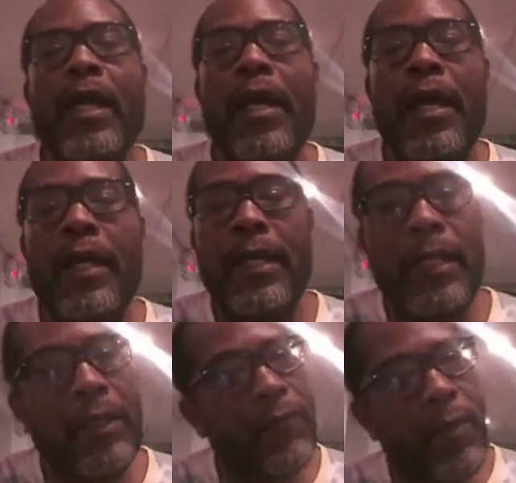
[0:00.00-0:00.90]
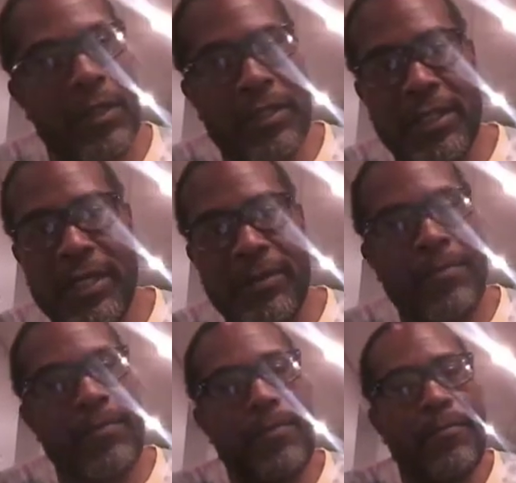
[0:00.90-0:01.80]
And I look forward to
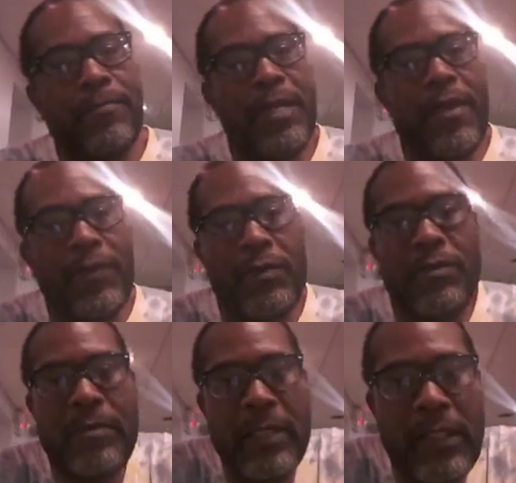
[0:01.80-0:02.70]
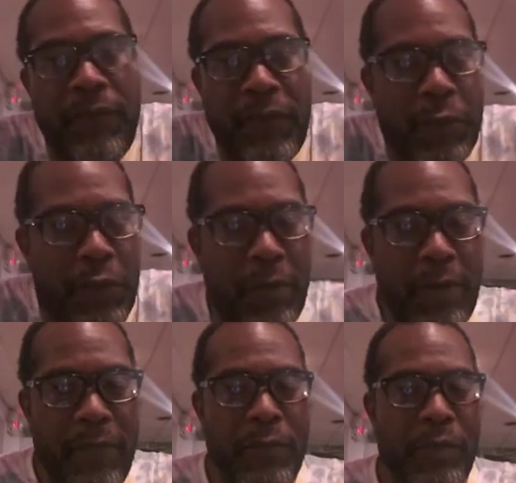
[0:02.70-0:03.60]
seeing many of you in the future,
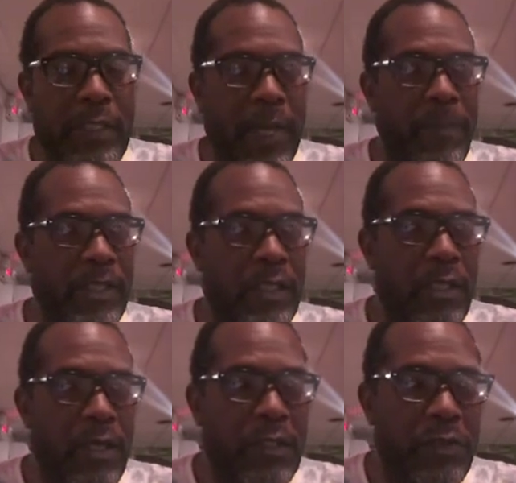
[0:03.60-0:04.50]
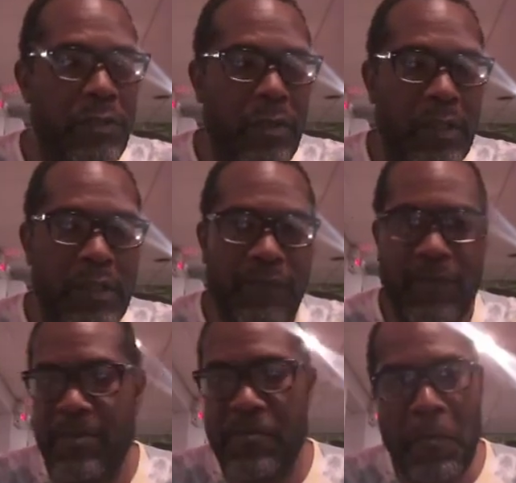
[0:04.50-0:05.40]
if you take business law too, or if
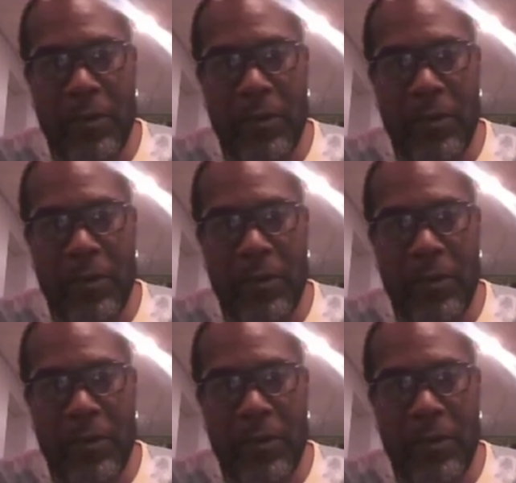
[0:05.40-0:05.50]
you're